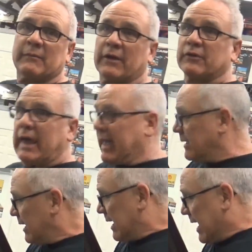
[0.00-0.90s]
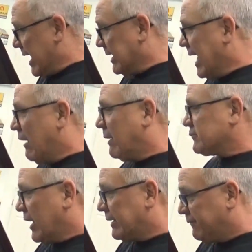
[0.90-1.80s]
other day, and now I'm
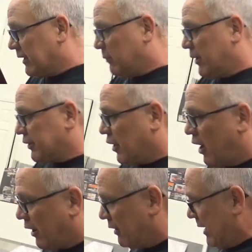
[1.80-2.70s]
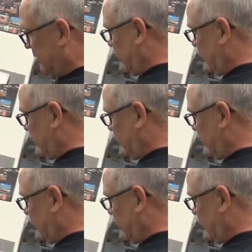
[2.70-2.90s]
trying to fit them on the car. They're